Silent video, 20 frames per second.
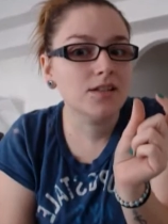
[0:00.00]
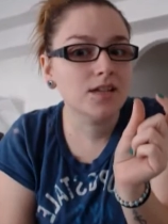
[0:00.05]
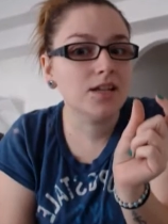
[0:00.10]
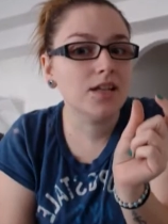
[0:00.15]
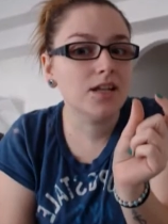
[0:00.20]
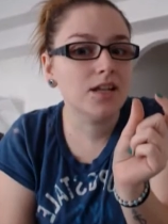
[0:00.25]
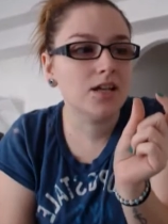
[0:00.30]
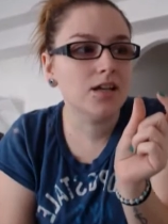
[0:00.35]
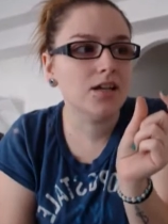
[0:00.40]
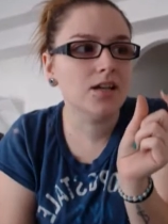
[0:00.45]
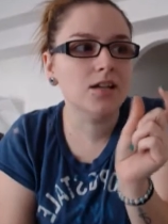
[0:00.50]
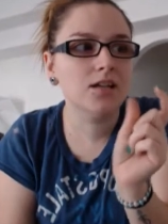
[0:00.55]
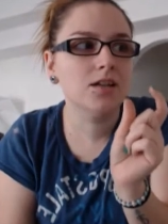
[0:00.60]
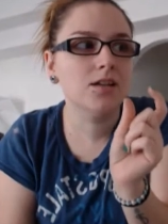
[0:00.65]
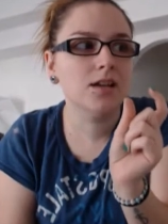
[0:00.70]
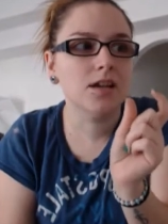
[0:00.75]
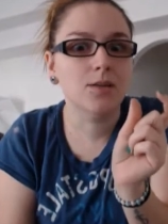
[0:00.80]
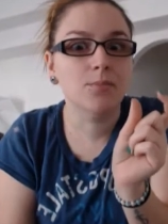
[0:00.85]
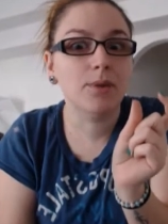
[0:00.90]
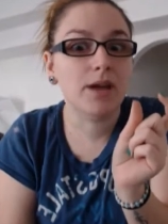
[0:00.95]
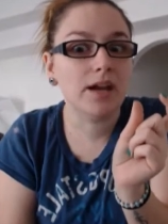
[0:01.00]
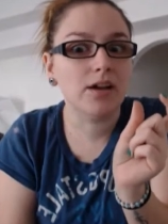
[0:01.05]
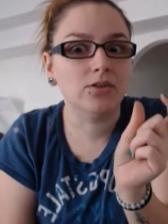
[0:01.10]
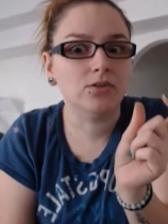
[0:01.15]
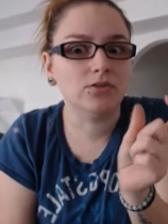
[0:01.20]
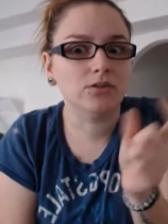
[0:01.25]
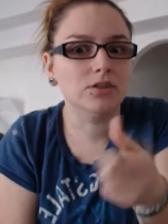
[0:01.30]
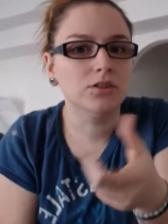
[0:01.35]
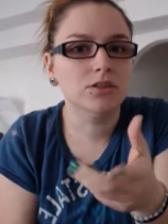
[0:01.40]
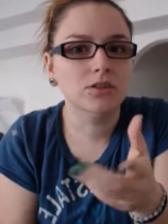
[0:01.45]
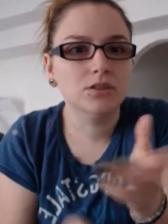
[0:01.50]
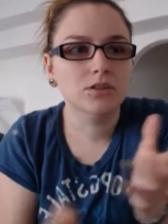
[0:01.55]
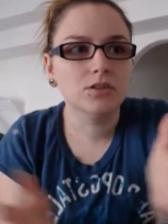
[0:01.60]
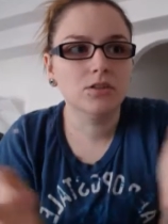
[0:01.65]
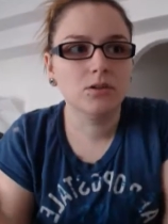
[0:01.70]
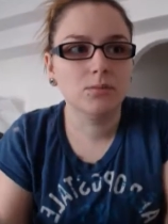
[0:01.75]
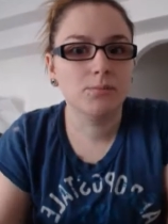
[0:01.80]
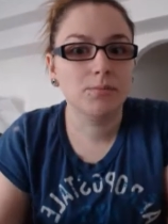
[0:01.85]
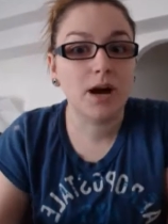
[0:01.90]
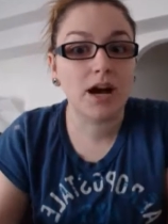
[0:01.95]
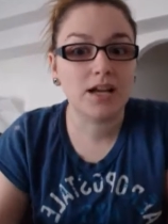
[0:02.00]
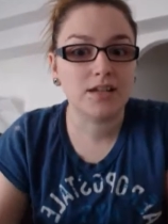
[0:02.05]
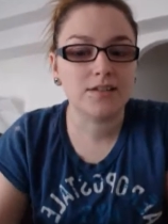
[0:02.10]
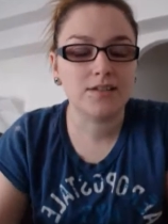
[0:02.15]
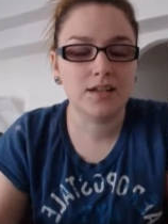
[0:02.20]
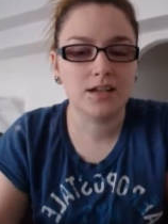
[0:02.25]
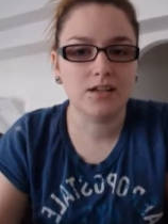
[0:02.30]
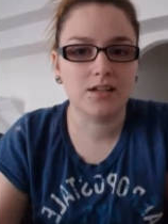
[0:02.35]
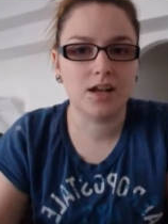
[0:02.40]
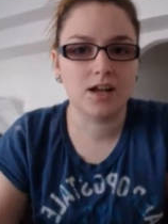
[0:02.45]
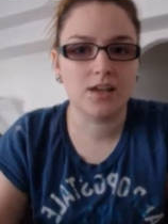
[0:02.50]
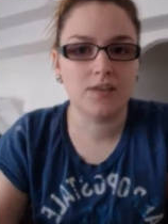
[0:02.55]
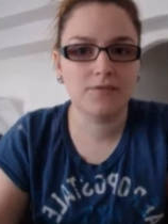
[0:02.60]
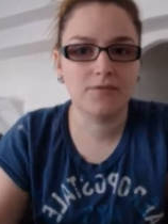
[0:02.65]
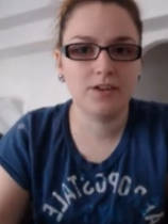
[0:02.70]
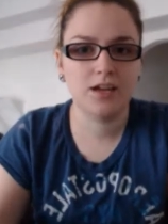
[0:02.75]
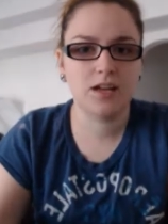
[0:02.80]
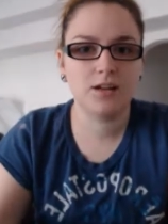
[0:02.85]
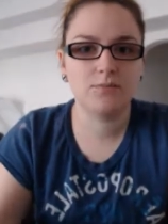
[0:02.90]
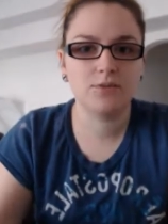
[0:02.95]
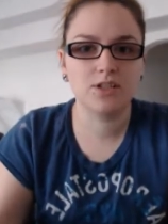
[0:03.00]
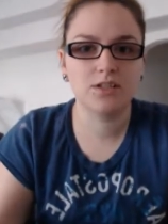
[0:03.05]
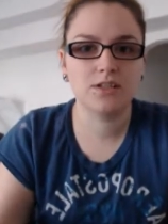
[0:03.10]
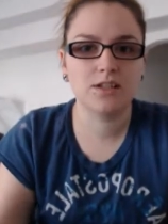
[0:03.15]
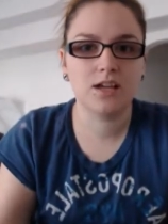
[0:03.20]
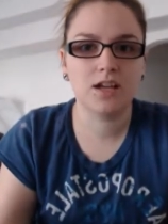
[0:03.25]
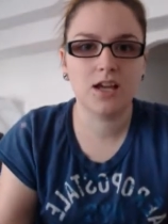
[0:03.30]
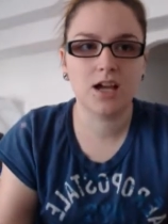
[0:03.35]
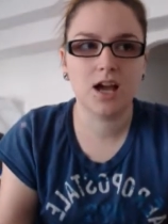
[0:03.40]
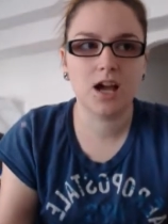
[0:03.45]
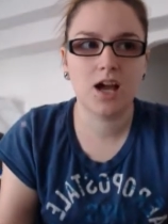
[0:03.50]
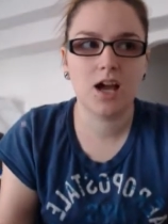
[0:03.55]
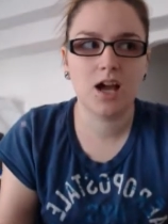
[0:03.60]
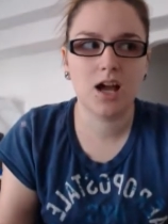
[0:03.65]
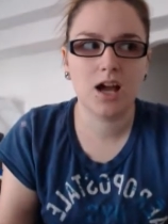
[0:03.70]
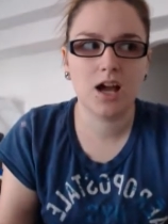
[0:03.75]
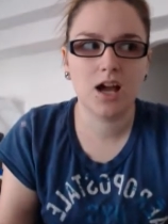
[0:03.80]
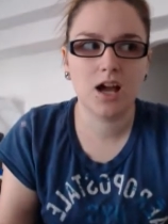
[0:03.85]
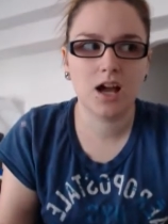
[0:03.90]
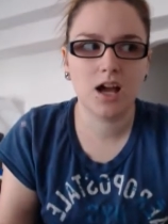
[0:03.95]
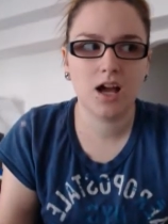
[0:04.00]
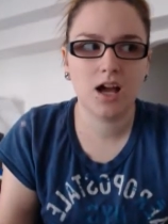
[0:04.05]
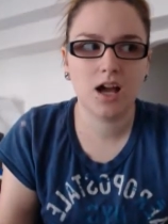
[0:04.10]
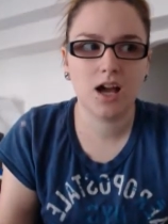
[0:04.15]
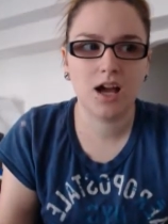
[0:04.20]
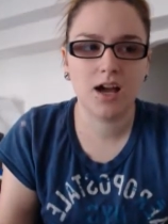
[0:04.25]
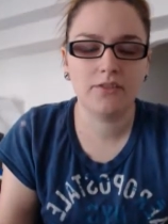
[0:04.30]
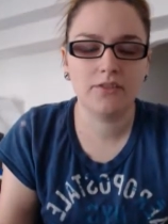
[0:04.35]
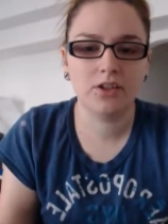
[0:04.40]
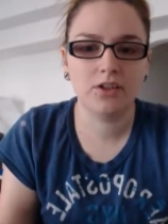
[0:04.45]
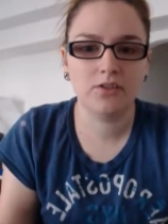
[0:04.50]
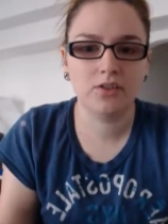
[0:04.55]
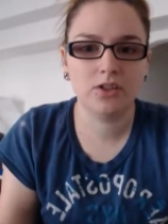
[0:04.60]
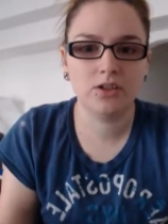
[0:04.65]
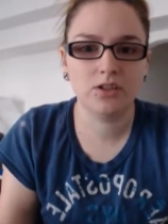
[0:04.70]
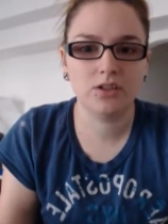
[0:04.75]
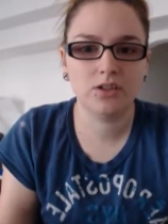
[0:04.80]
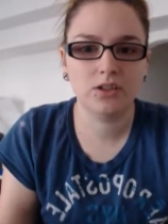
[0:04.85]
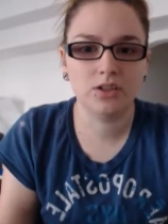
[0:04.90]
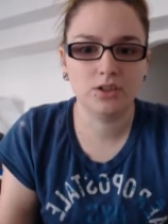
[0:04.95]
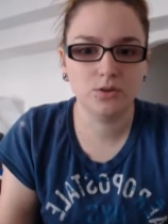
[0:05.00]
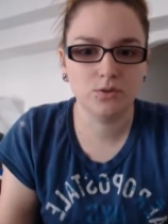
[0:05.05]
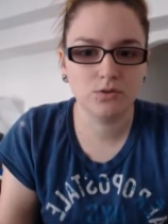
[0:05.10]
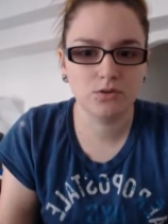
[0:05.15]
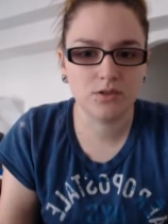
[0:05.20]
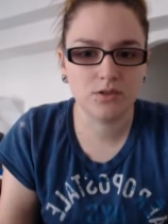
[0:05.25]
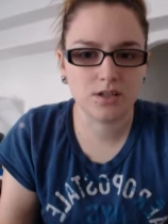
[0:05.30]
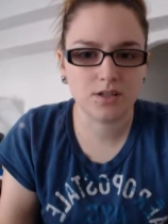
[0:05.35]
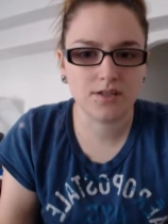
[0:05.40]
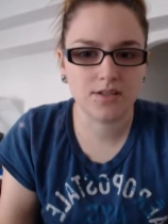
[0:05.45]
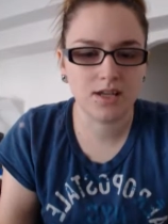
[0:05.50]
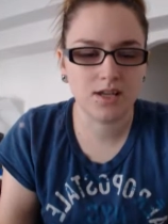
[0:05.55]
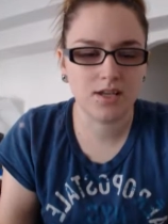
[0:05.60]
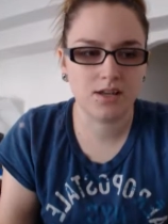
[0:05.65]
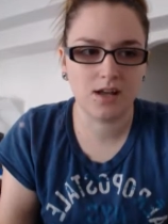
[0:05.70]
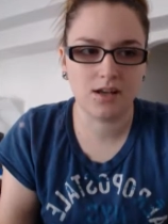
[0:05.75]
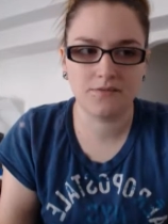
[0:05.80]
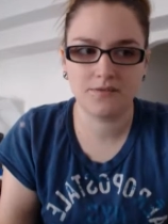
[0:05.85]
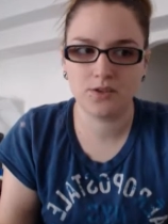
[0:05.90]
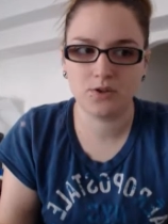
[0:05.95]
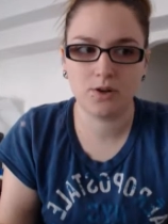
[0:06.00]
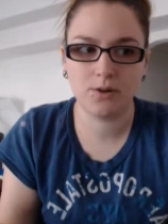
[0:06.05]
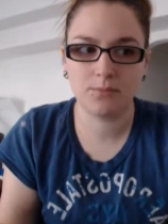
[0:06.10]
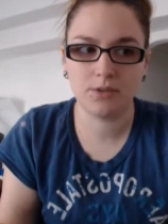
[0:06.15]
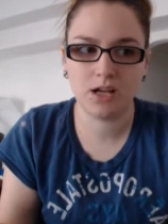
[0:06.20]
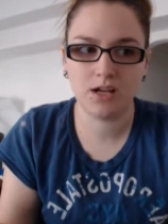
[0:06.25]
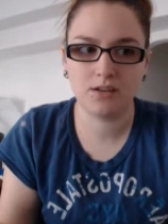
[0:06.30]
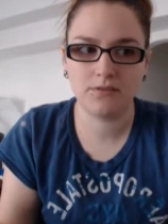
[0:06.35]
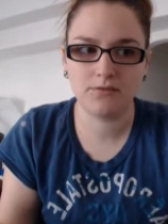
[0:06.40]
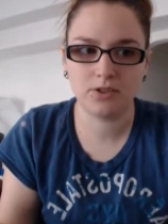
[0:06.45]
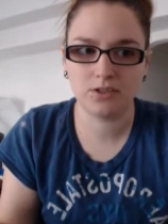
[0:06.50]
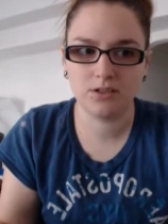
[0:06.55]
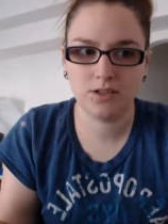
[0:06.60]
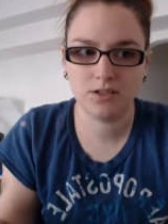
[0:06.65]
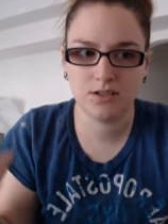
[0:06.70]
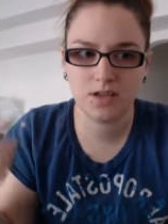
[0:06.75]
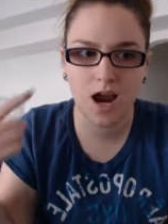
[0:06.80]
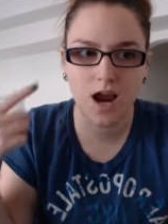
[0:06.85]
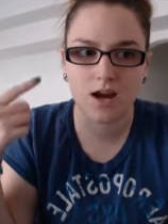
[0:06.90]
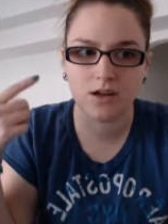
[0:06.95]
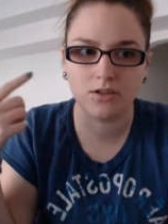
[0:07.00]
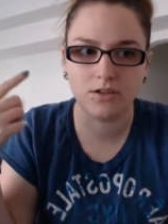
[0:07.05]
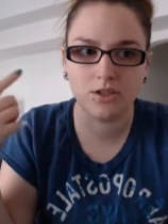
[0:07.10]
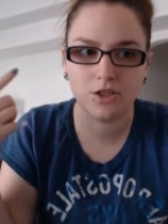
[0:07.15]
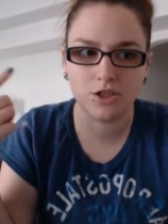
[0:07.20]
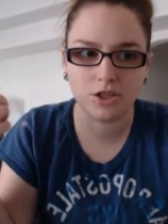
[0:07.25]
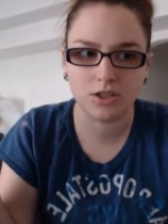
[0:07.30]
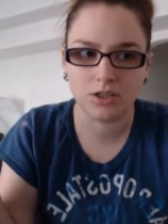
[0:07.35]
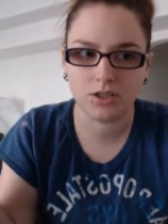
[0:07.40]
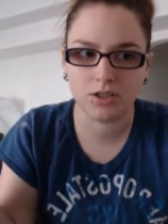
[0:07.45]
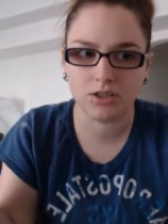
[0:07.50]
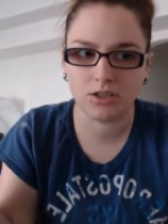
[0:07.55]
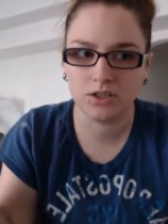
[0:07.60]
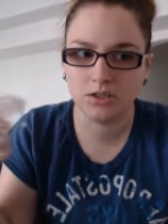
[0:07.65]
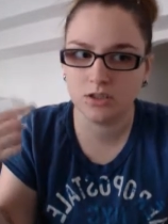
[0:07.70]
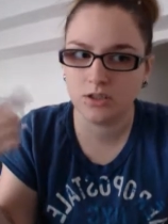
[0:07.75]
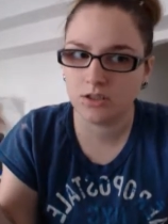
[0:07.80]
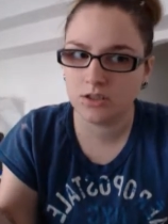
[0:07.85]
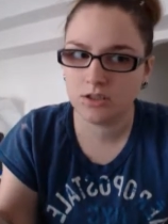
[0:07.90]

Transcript: to getting impaled by a steak knife. And I'm just like, I haven't even used a steak knife, so I'm not even entirely sure